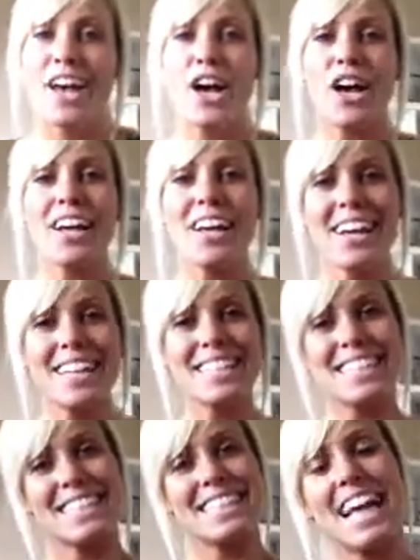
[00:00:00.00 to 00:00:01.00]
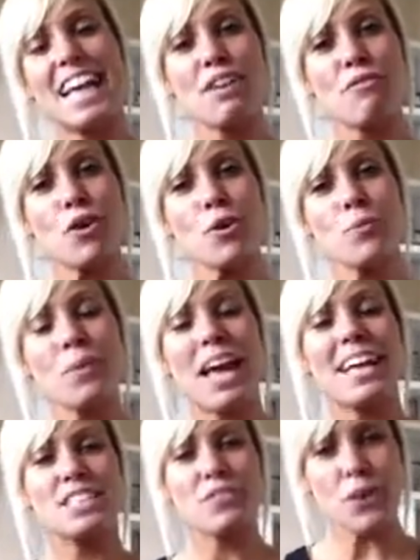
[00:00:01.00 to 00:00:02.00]
Hi guys, this is Kelly from
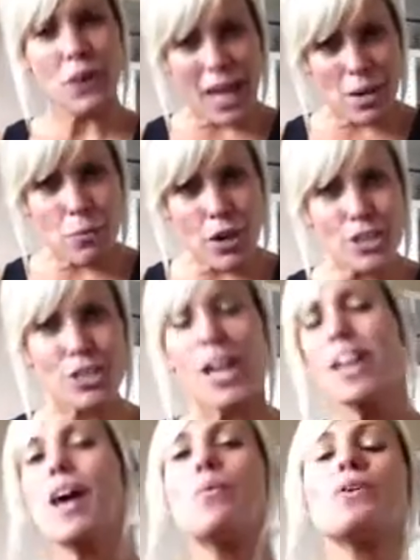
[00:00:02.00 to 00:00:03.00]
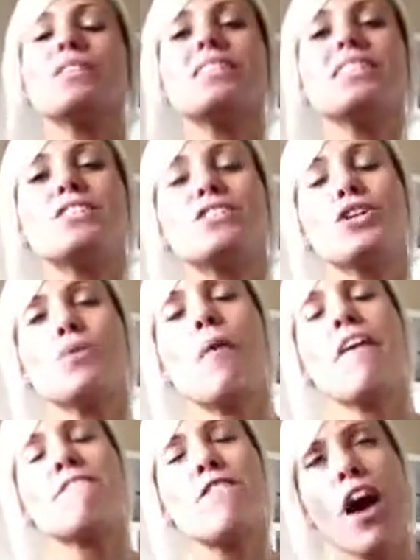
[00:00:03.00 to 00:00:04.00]
KSFLCambridge and I wanted to do
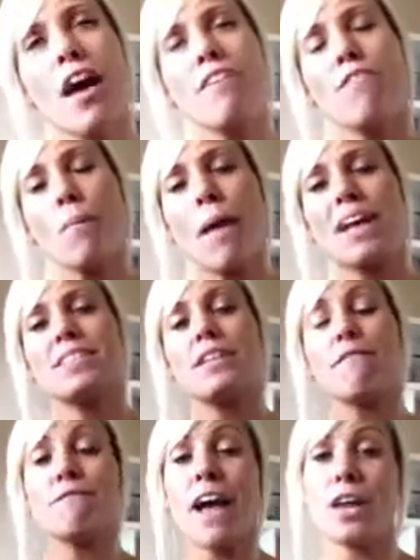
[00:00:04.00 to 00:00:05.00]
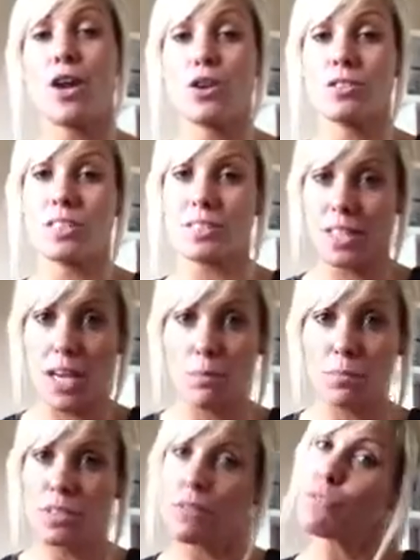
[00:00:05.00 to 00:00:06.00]
my 5 best fat loss
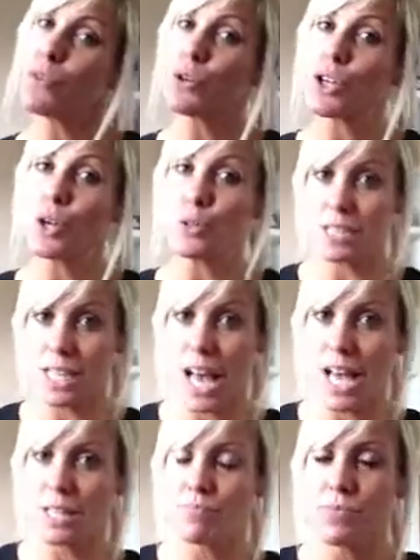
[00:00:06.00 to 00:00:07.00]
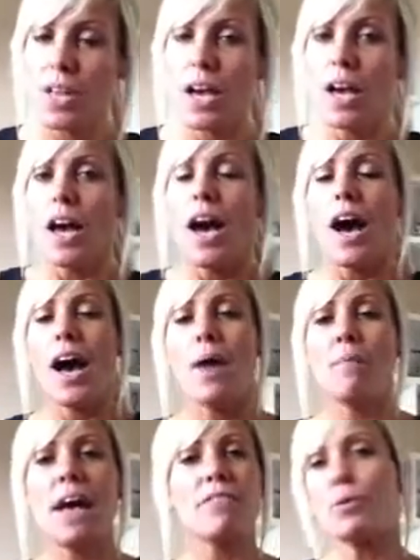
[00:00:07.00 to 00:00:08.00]
tips for you today.
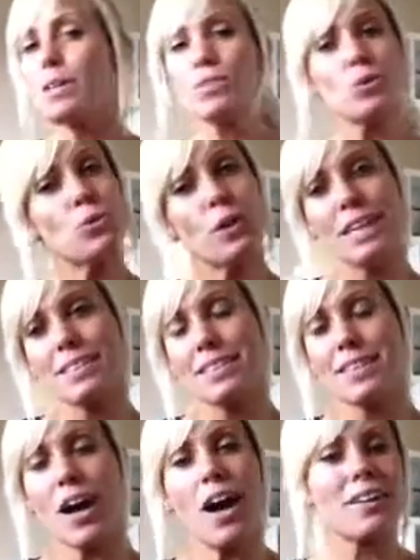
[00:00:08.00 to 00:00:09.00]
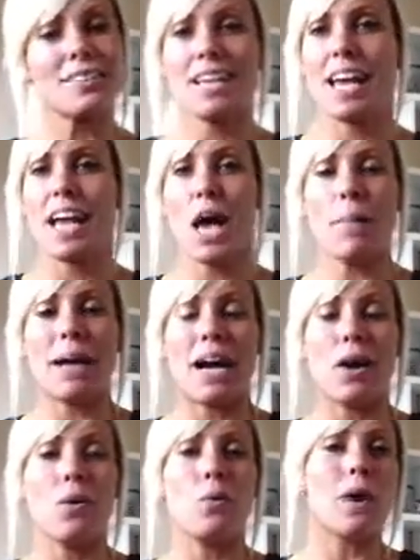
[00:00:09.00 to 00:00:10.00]
Everyone's always asking
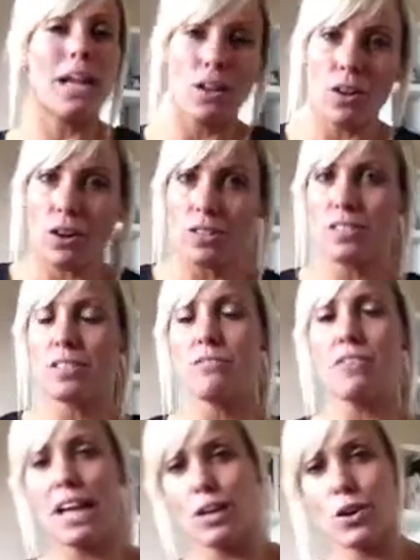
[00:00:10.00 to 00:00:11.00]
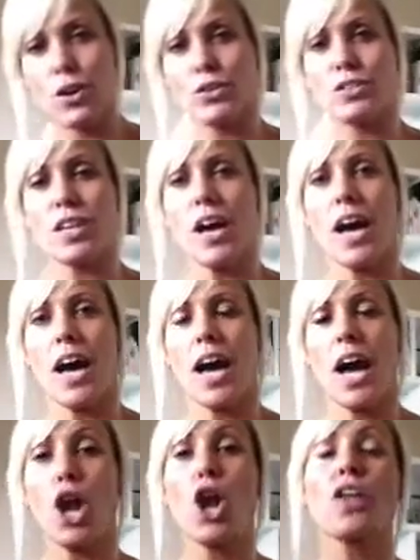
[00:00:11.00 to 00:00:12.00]
about weight loss, fat loss.
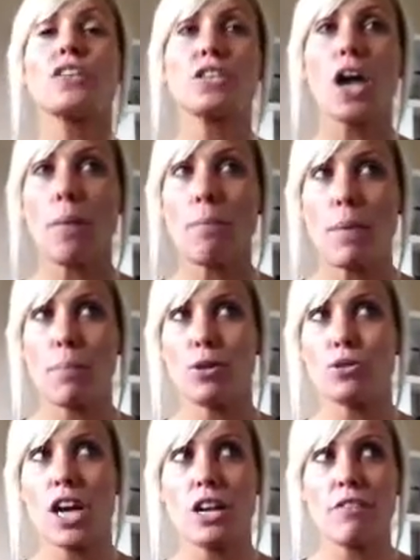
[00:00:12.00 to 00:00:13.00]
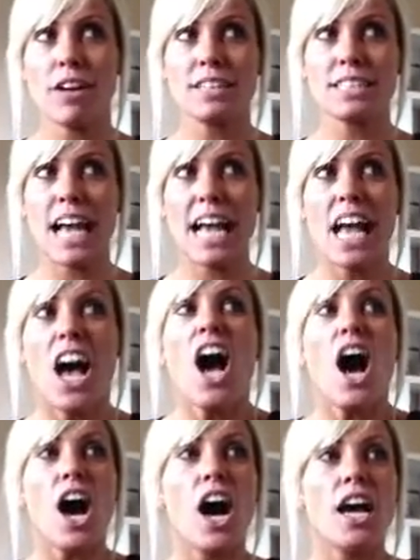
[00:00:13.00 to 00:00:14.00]
A lot of the time people will turn around and say,
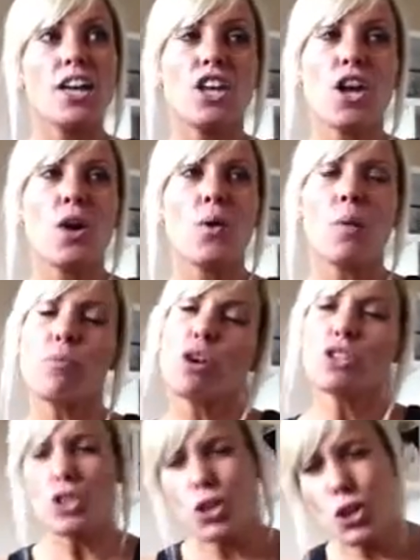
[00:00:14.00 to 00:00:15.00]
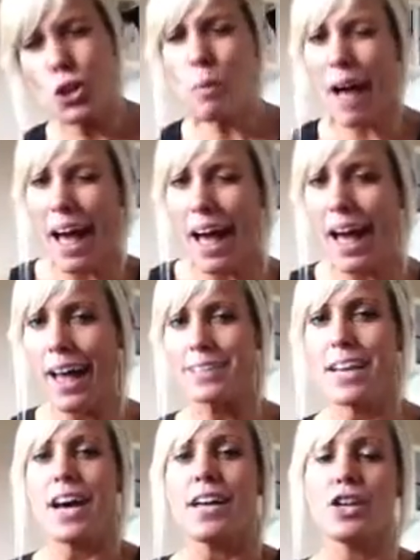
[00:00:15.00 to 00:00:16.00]
I'm not too
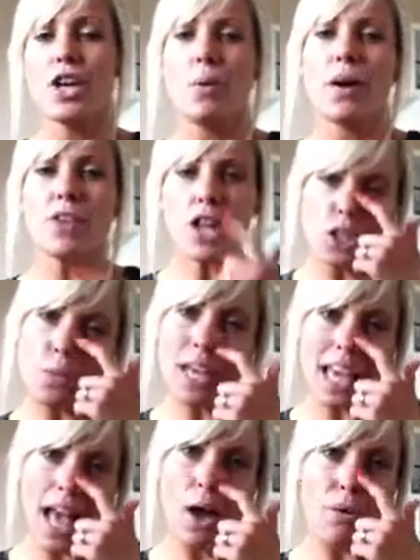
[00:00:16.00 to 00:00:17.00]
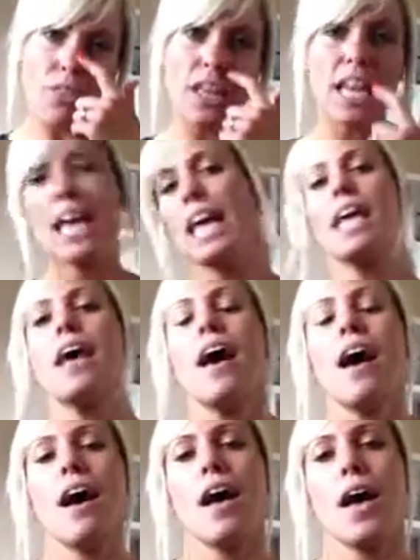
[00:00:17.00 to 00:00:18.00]
bad, I do eat healthily,
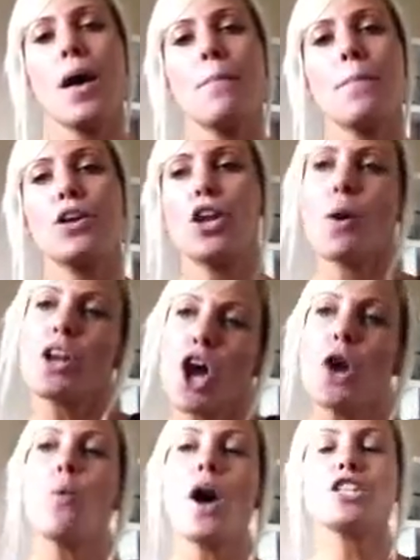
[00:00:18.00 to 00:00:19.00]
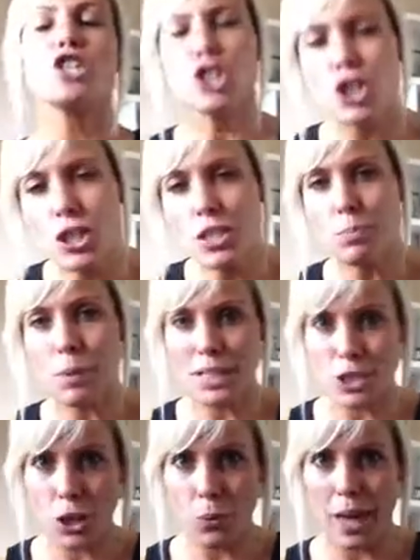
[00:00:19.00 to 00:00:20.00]
I know what I should be
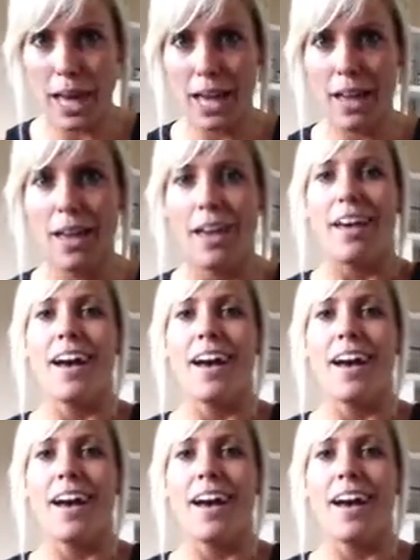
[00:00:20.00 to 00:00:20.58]
doing.